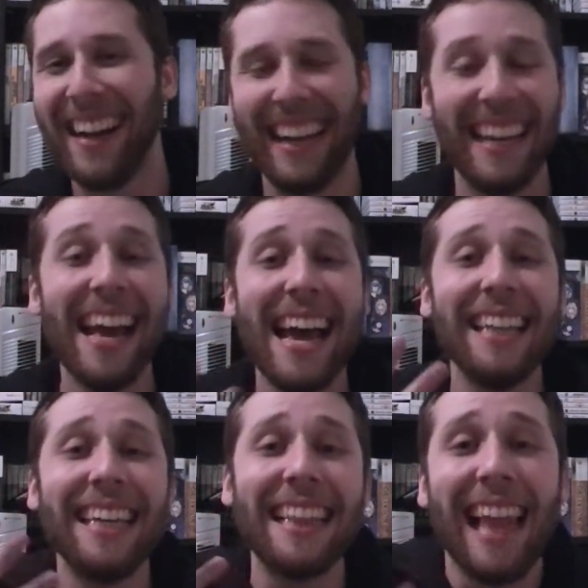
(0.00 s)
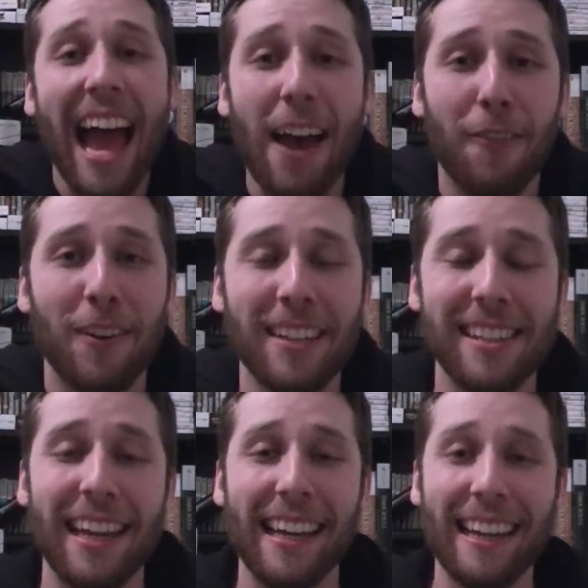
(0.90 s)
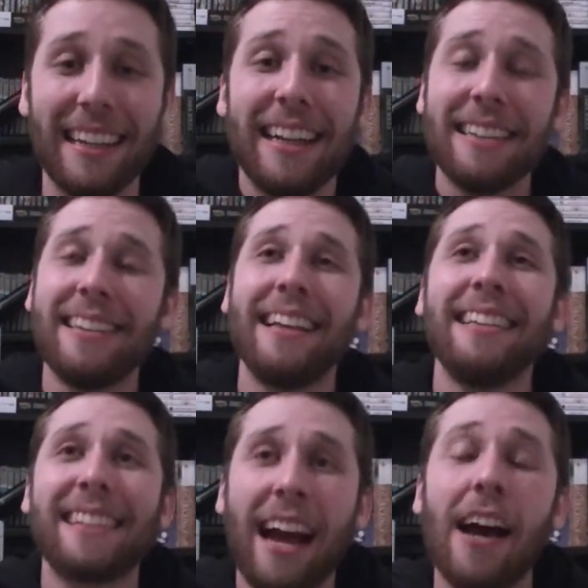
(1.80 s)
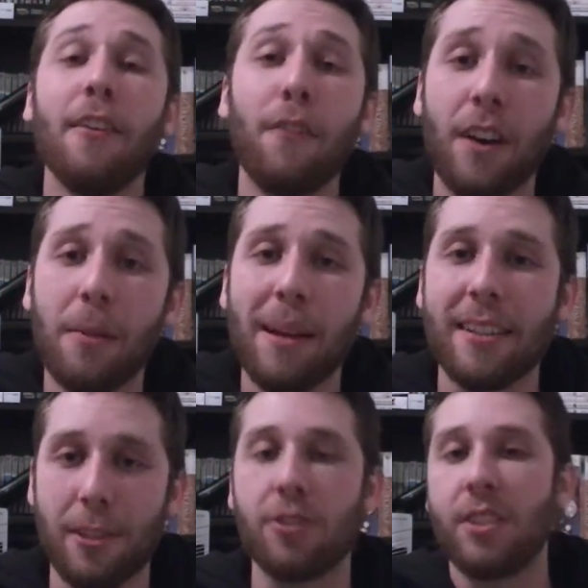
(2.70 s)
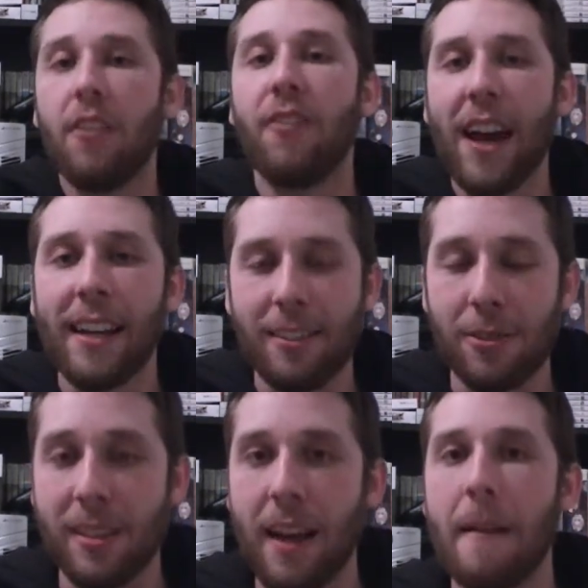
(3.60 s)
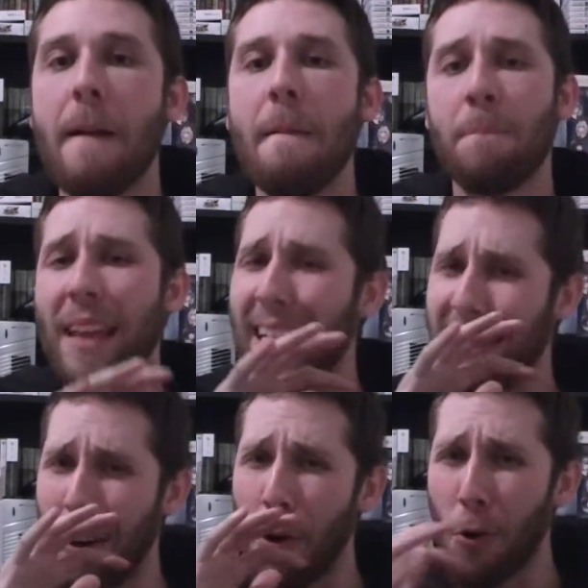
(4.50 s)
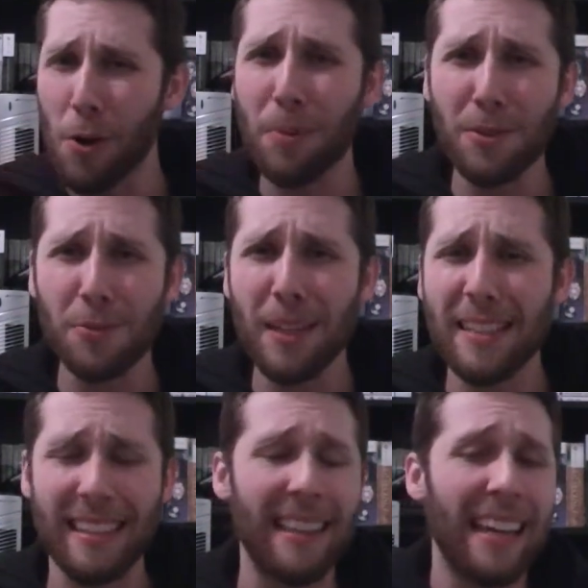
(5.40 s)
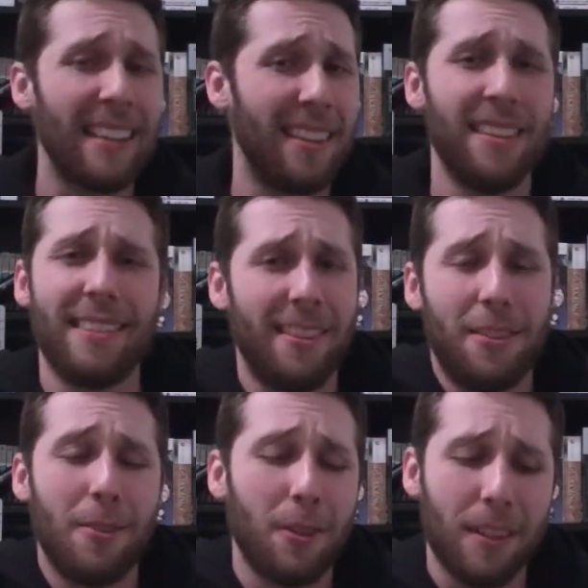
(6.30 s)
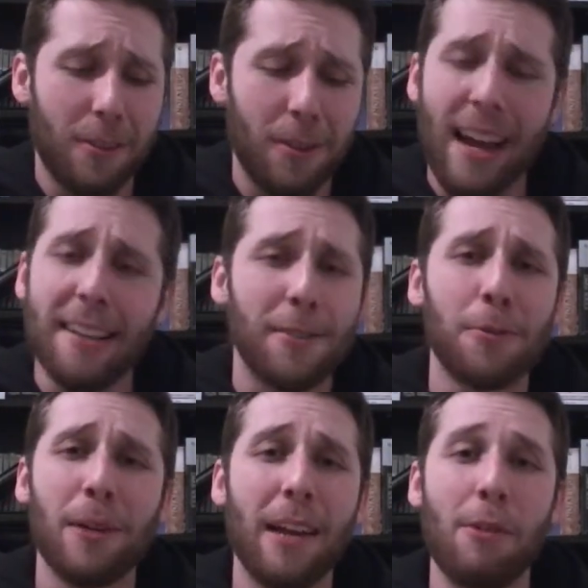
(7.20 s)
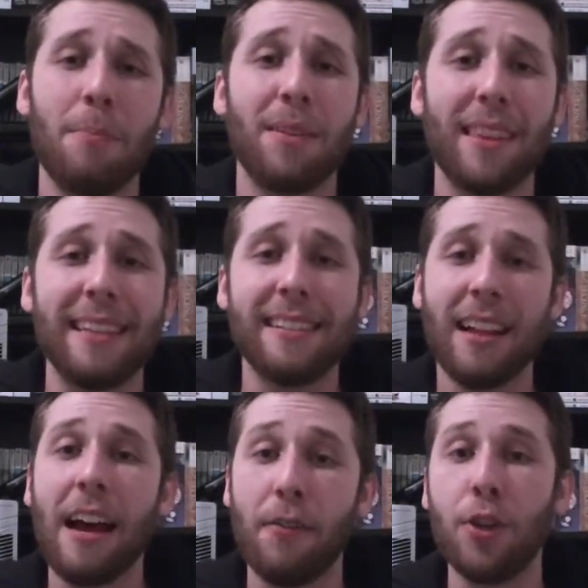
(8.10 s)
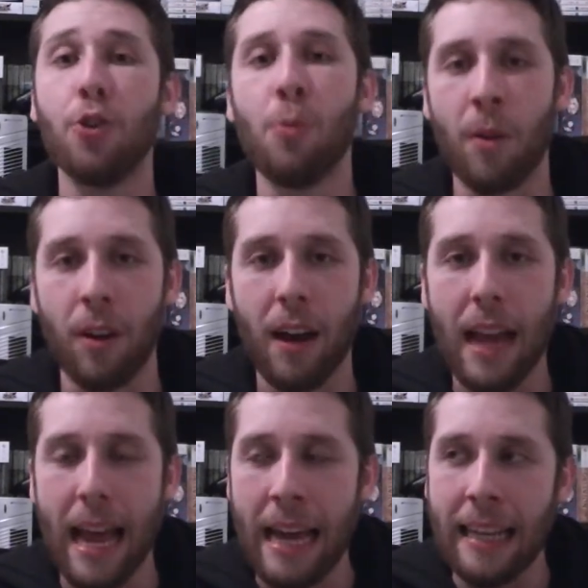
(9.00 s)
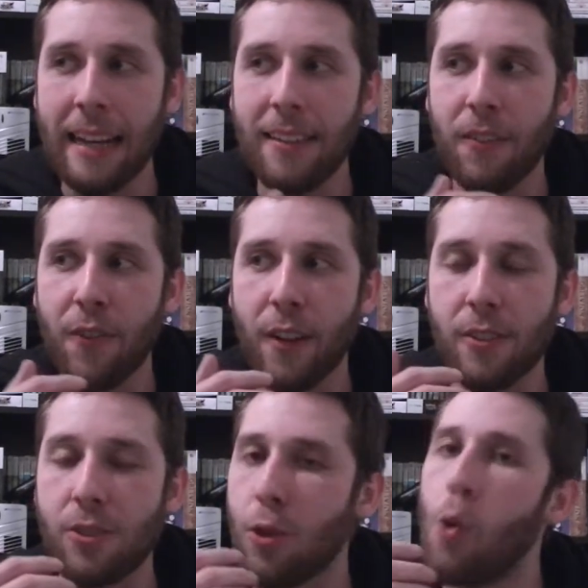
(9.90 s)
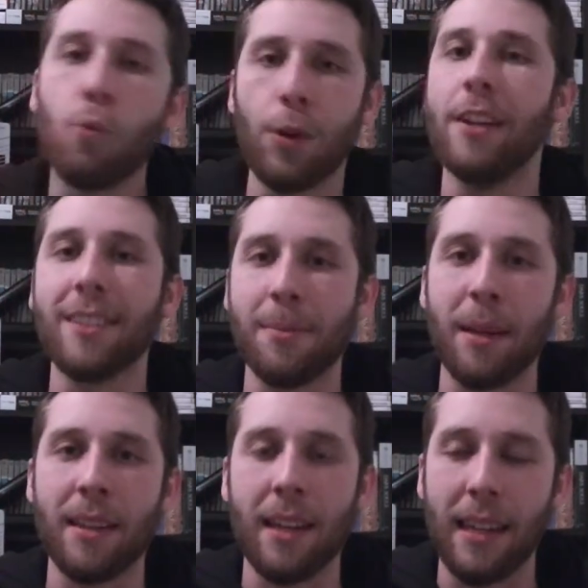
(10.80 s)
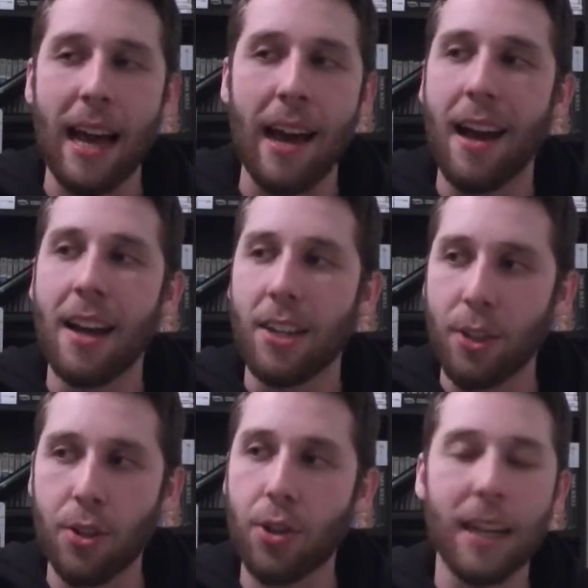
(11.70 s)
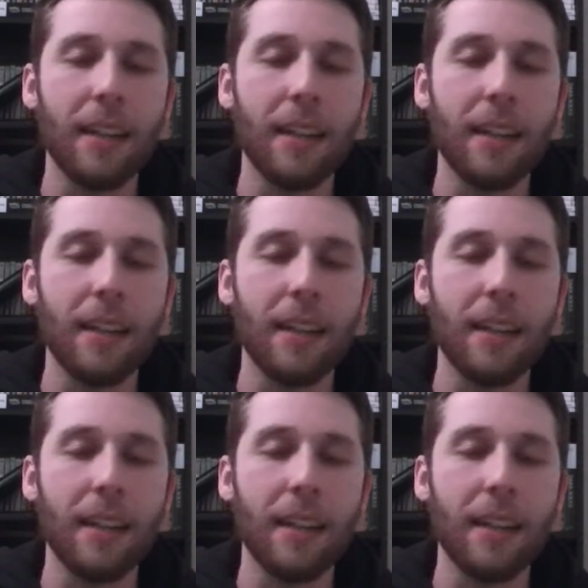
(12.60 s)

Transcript: And they laugh, and it's like, it's kind of funny because they're still fighting, so he's not in horrible straits, and like they're kind of screwed anyway, but they still have humor. And that felt so real to me, that yeah, you're